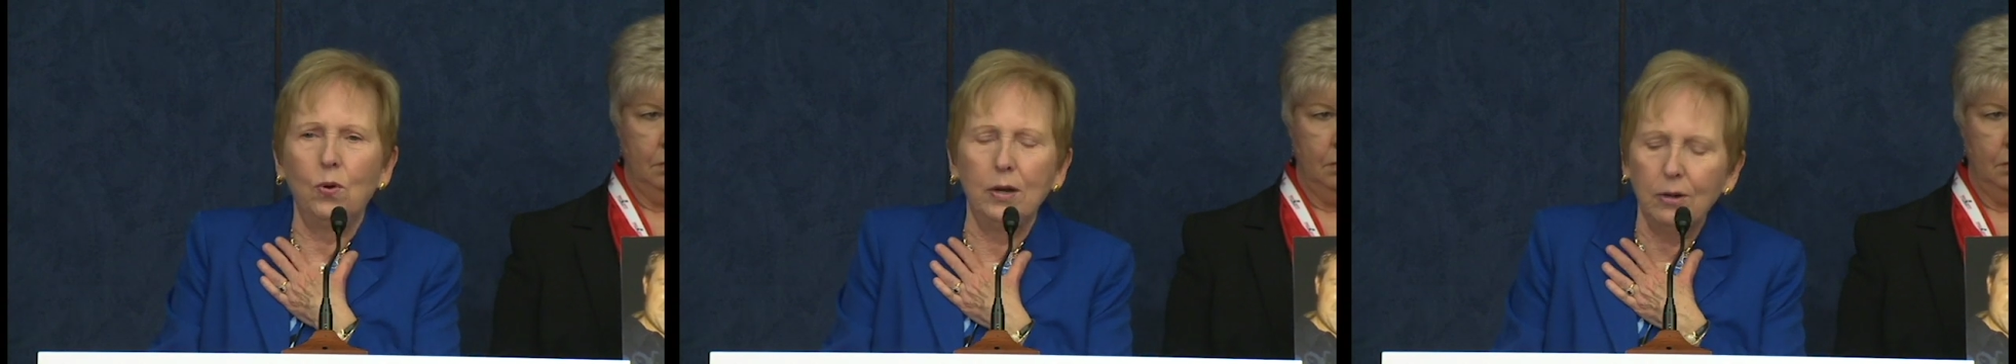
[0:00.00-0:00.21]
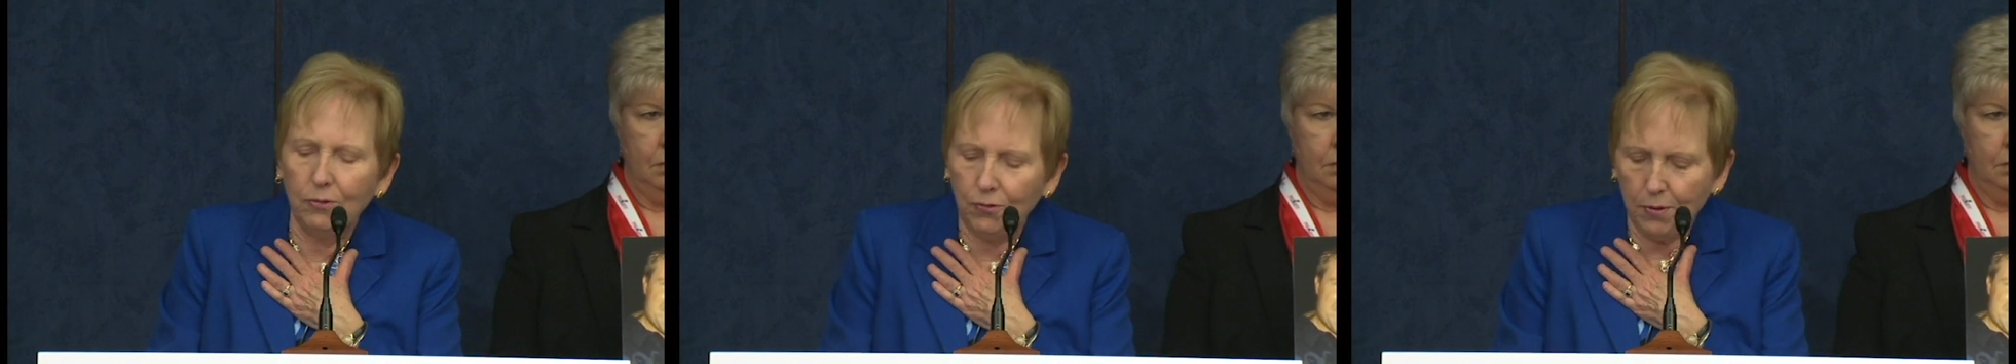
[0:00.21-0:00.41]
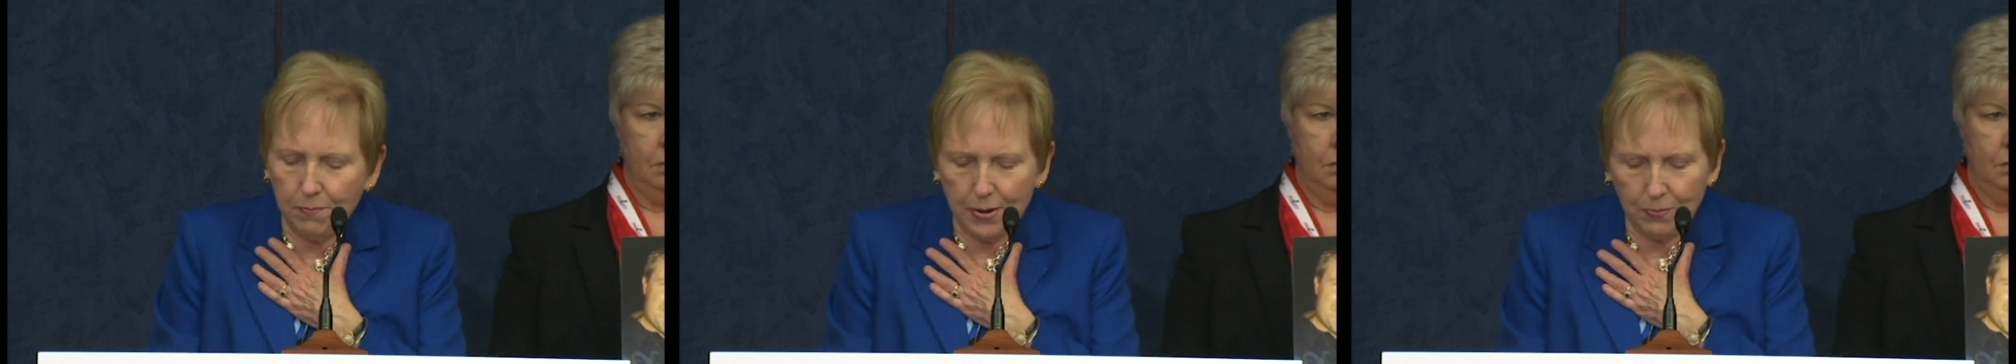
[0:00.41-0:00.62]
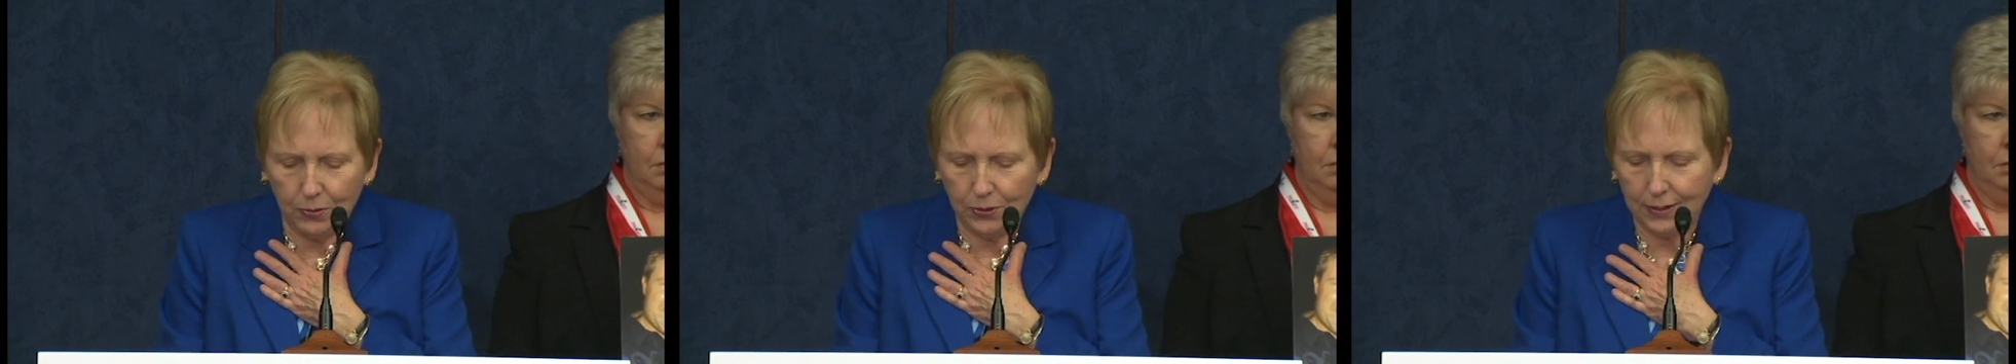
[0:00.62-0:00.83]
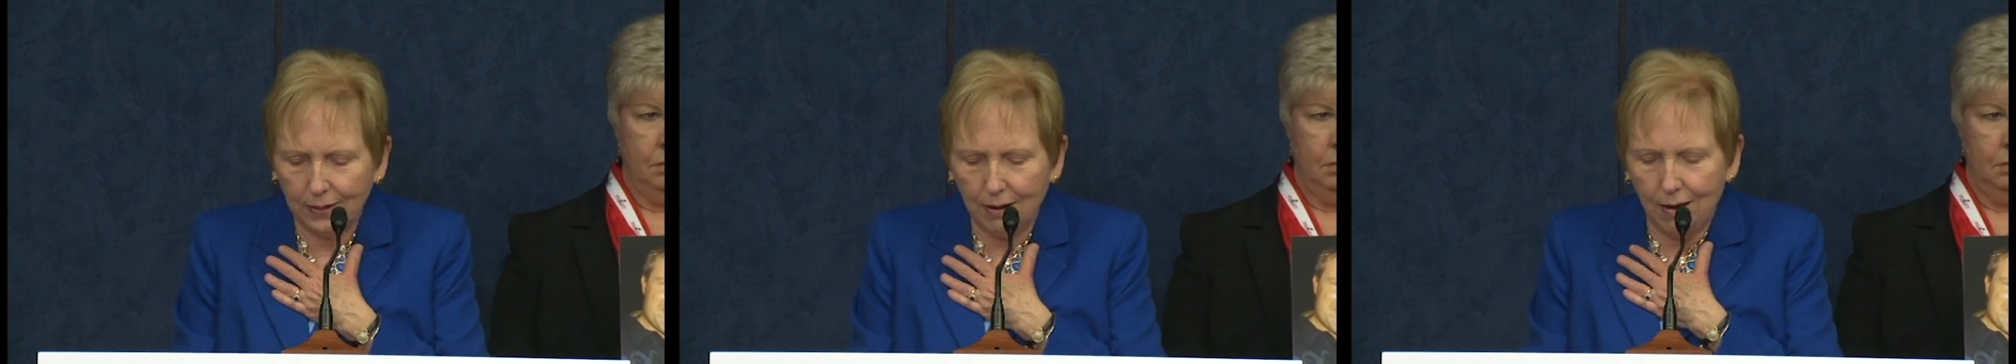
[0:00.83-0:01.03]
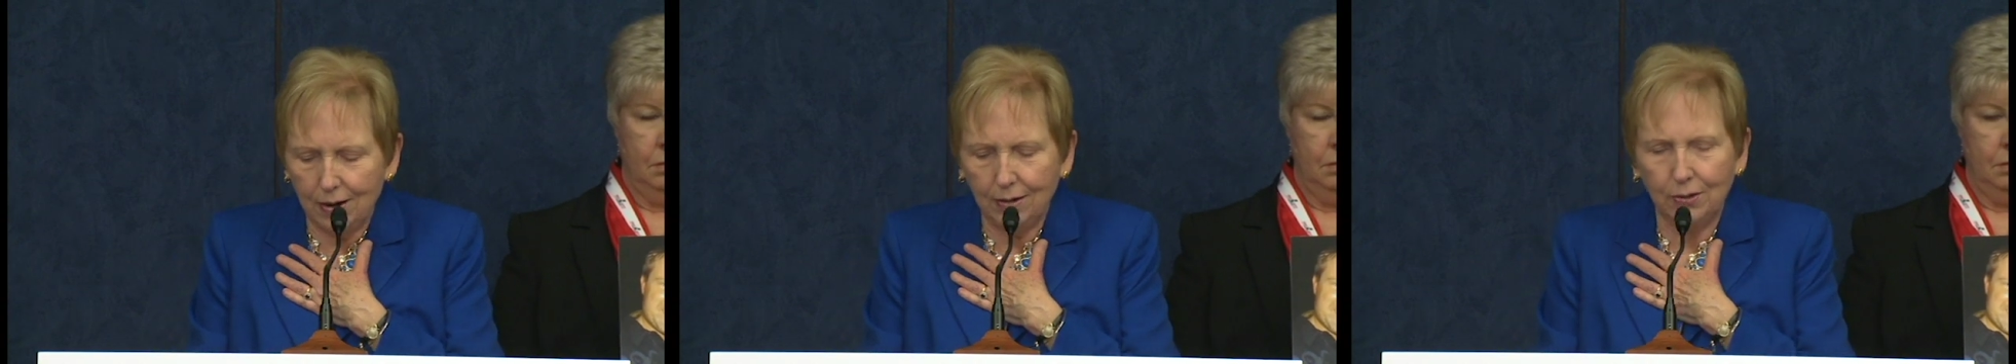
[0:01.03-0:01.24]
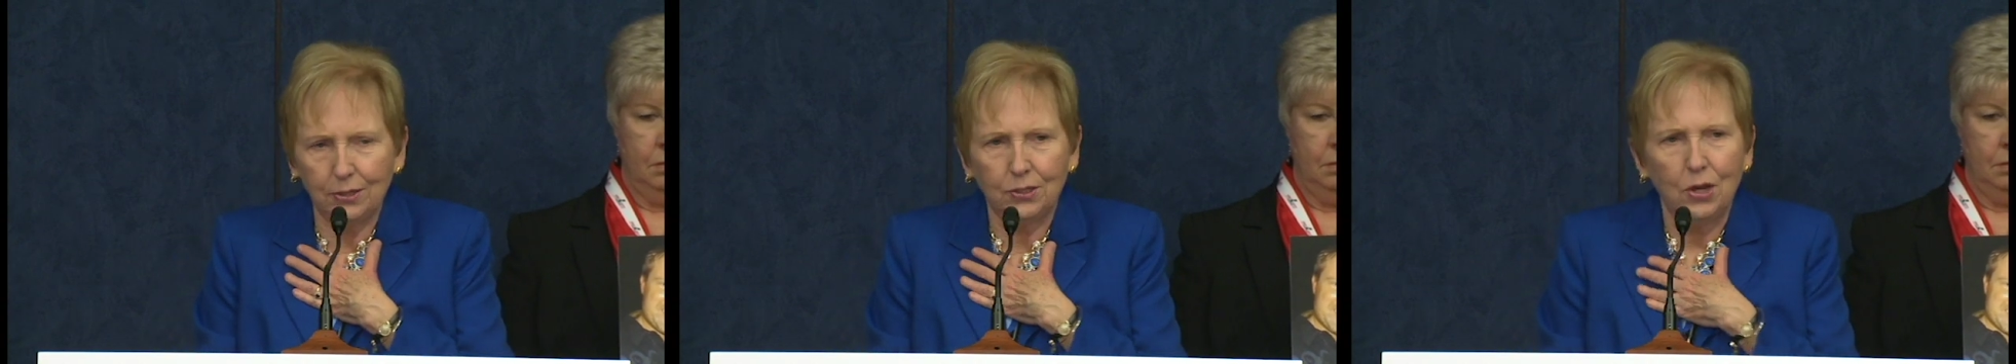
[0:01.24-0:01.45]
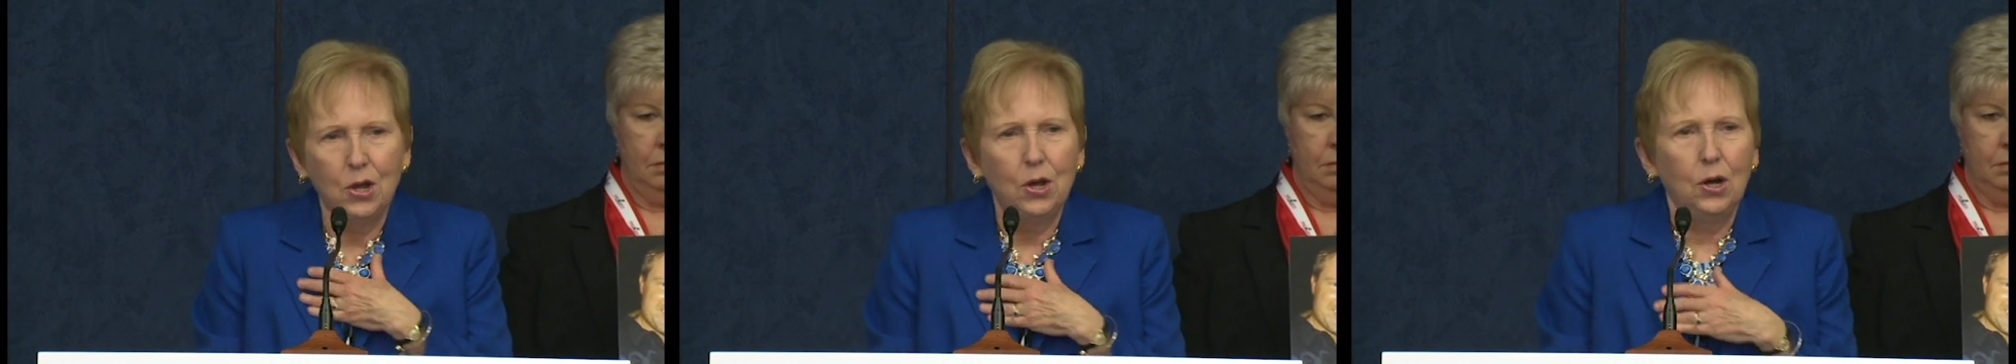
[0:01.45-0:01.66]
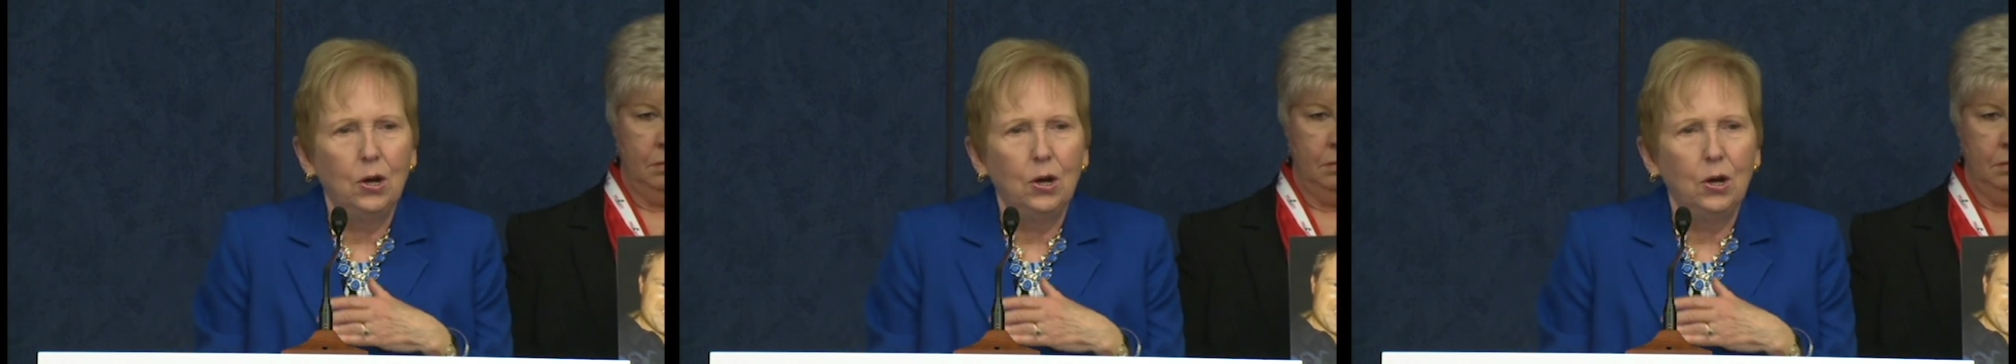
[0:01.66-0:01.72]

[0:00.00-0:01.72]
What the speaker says: wonderful members of Congress